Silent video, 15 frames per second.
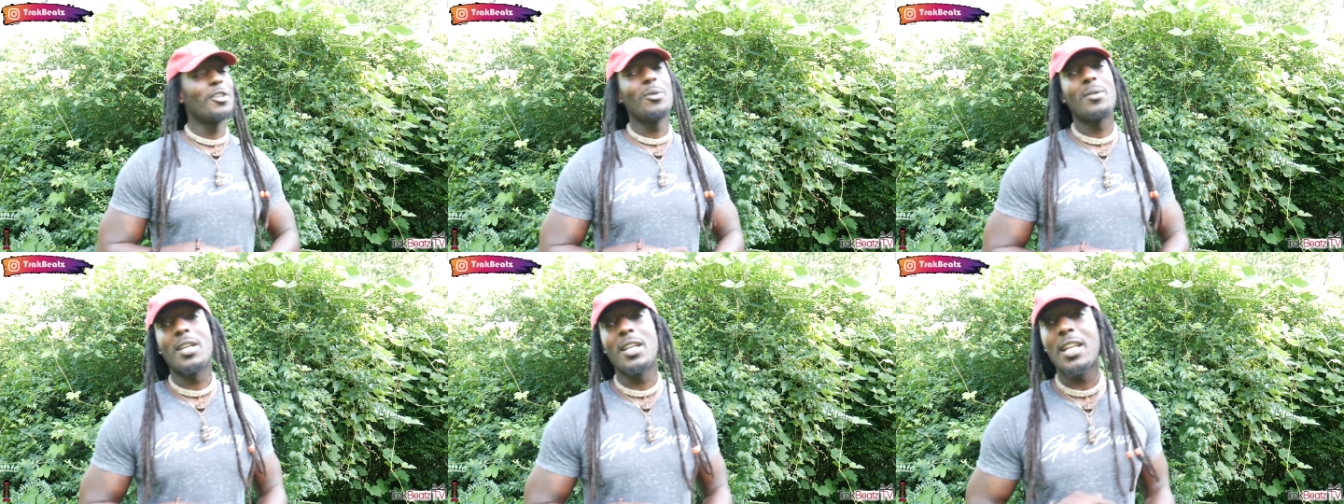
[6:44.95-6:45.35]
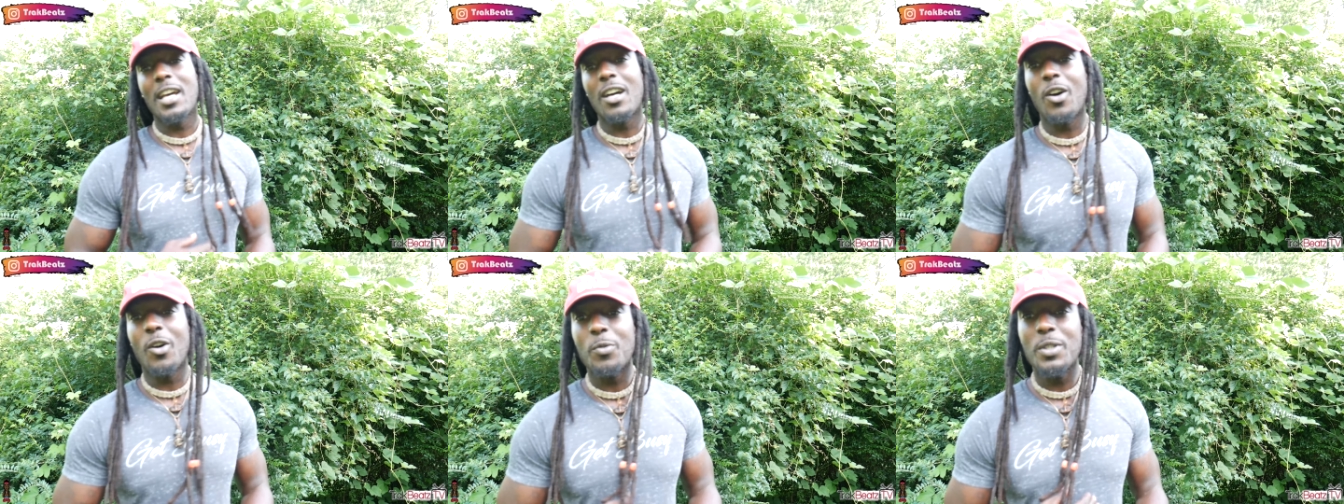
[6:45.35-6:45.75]
You
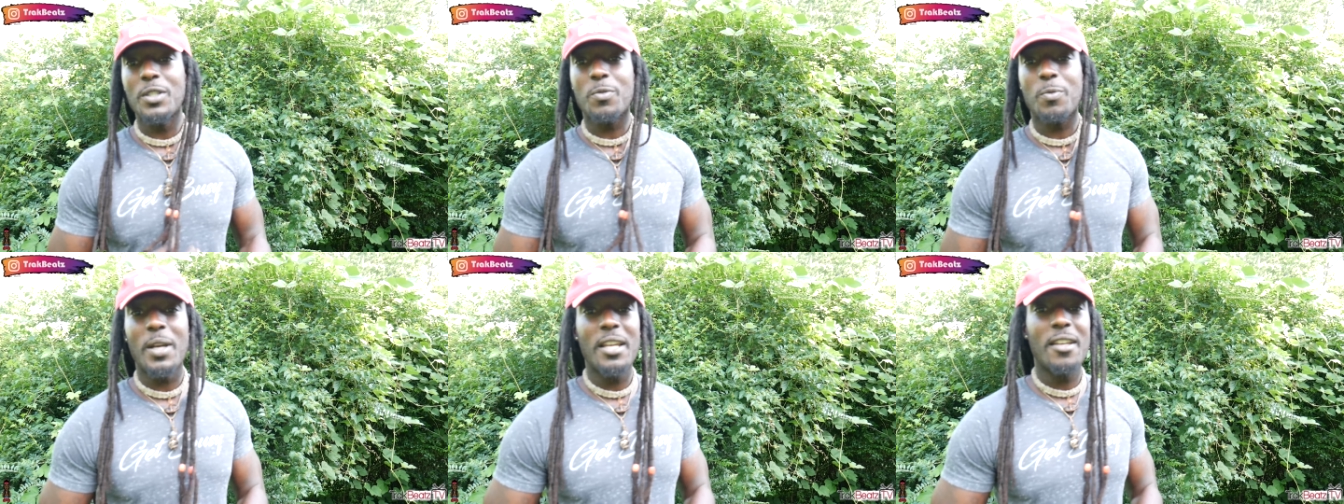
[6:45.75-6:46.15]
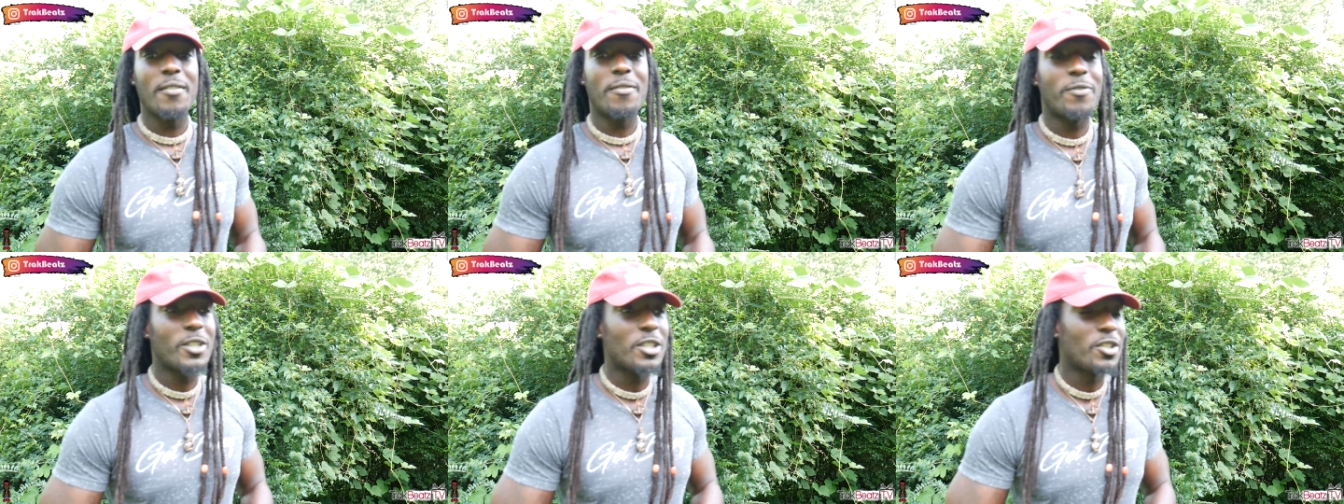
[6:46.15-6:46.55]
cannot always wait
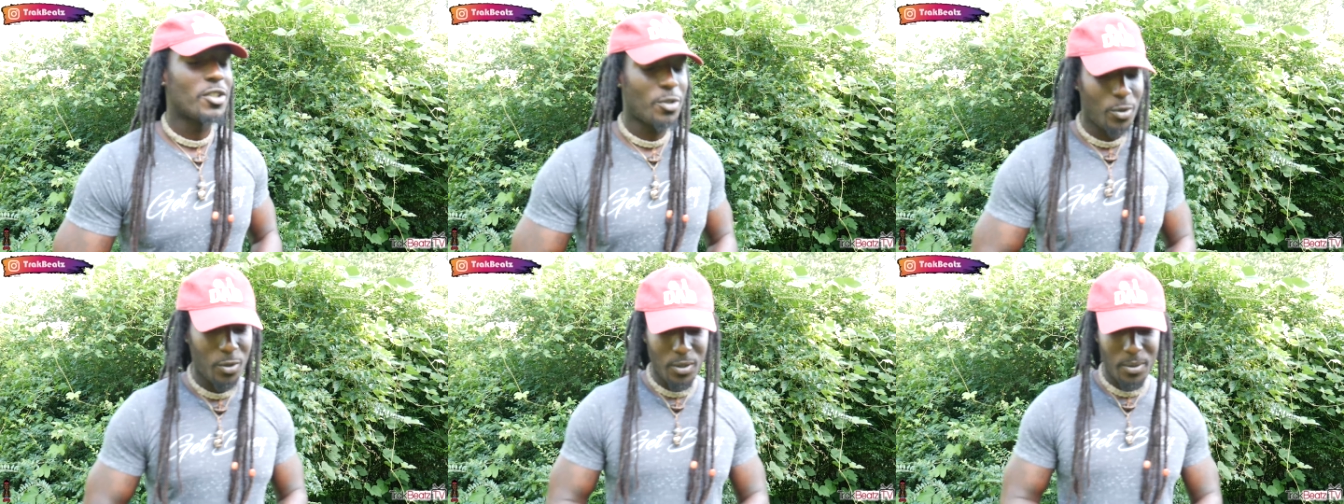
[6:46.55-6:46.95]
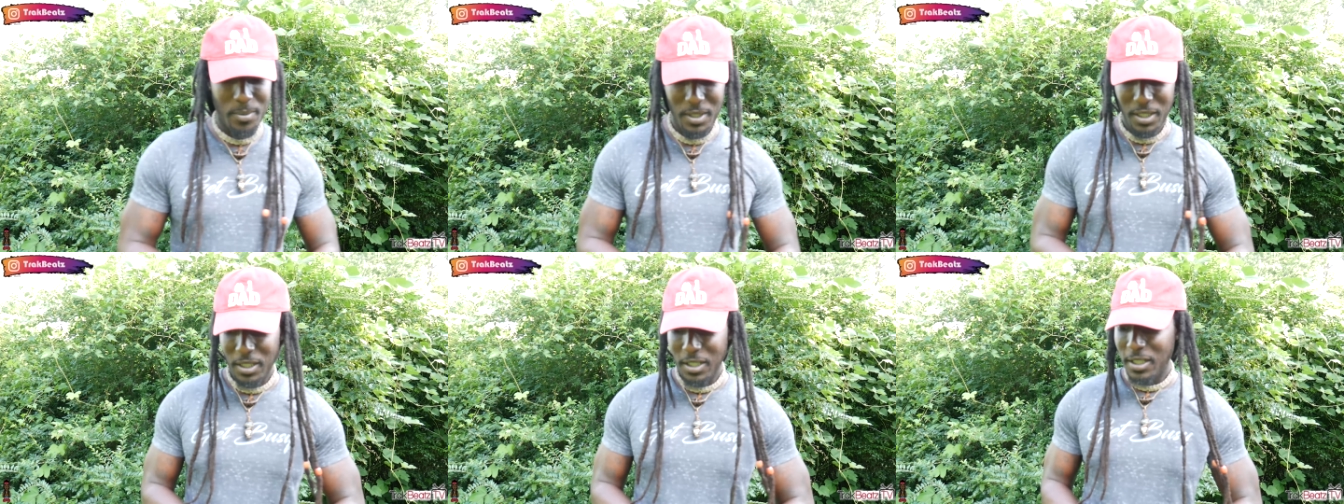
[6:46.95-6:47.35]
for the storm
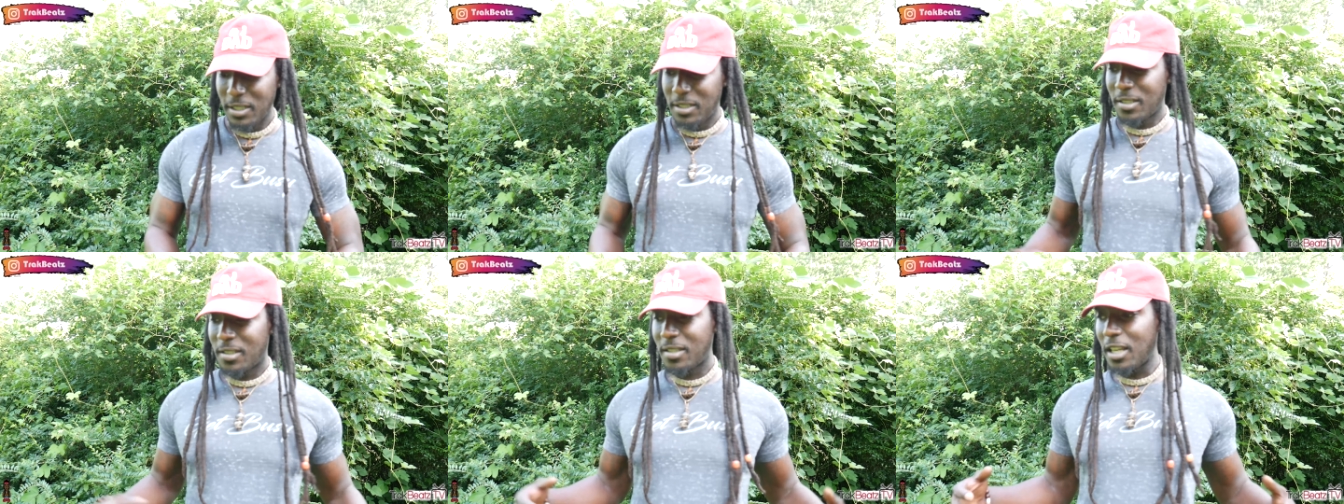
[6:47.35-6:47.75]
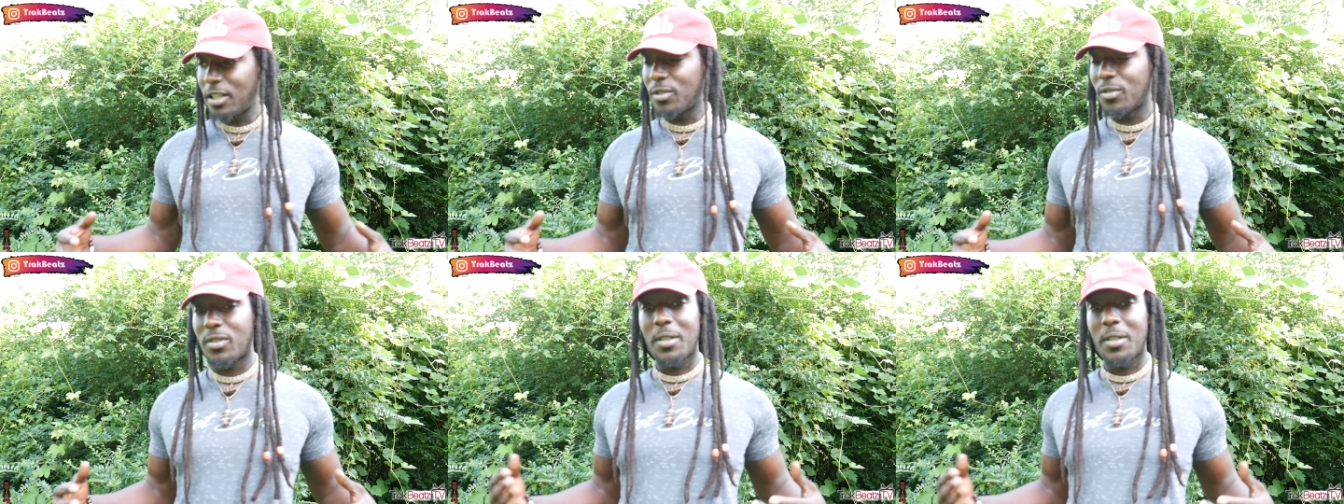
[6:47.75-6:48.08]
to settle.